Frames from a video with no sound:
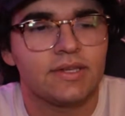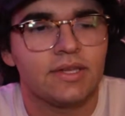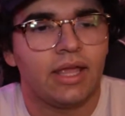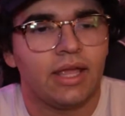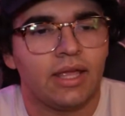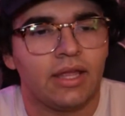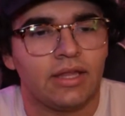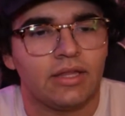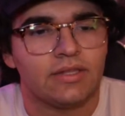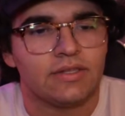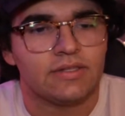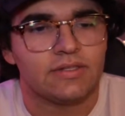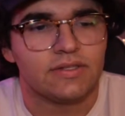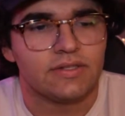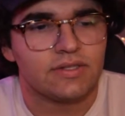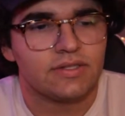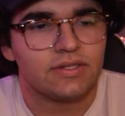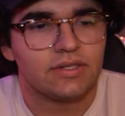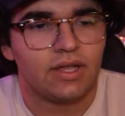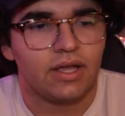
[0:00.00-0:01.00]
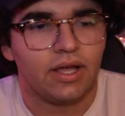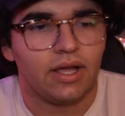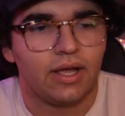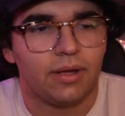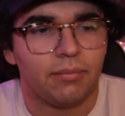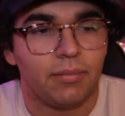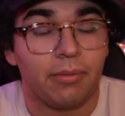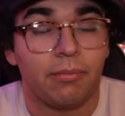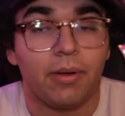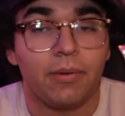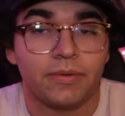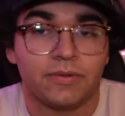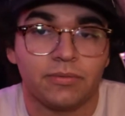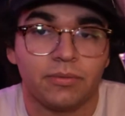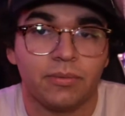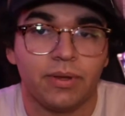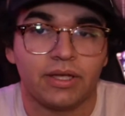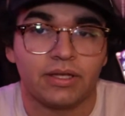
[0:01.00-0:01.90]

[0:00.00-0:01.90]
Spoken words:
and my mom's gonna be